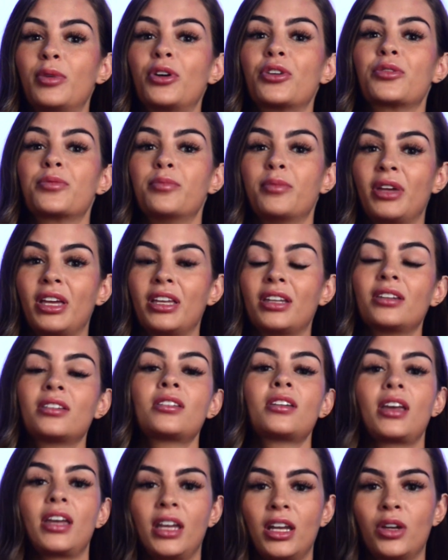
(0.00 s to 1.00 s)
both
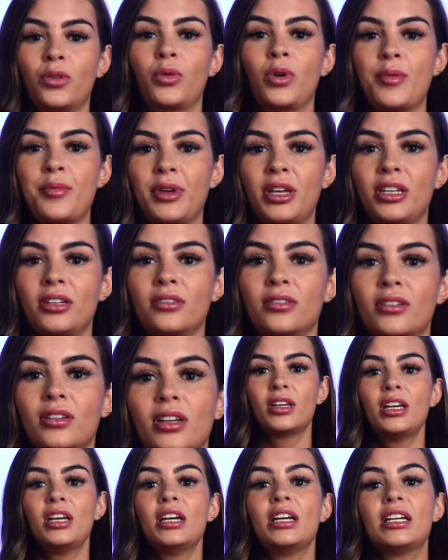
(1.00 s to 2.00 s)
men and women.
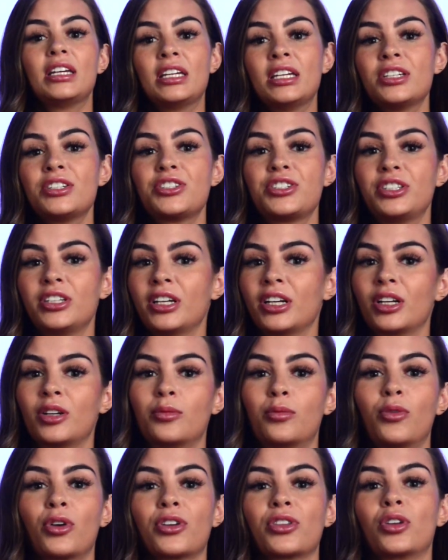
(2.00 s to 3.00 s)
Each year,
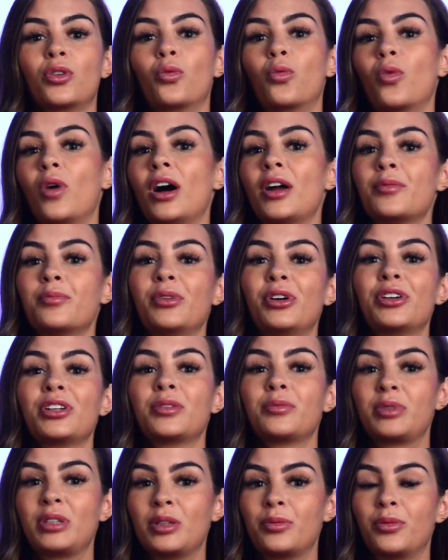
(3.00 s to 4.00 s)
more than 1
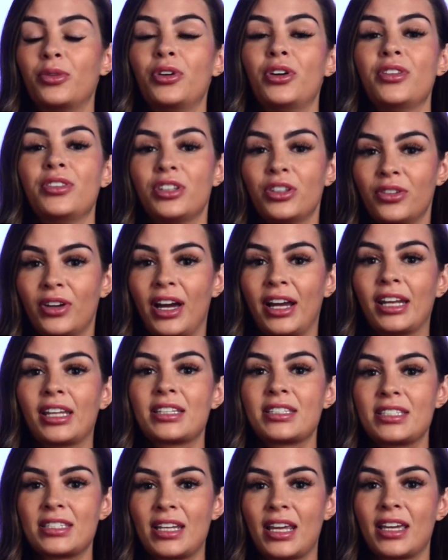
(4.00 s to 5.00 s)
million people in the
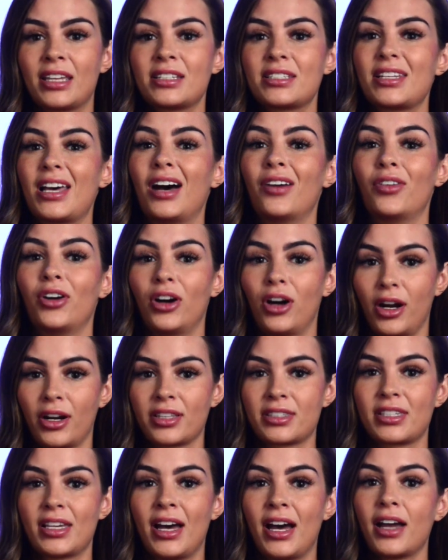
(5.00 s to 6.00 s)
United States have a heart
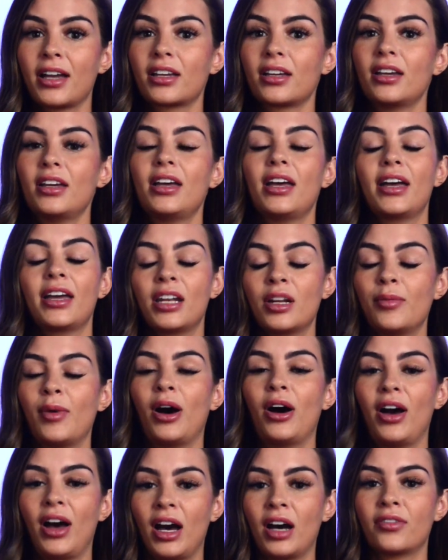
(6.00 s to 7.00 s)
attack, and
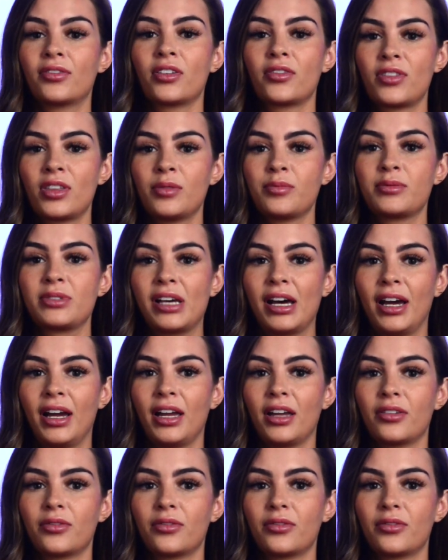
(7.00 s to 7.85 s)
about half of them die.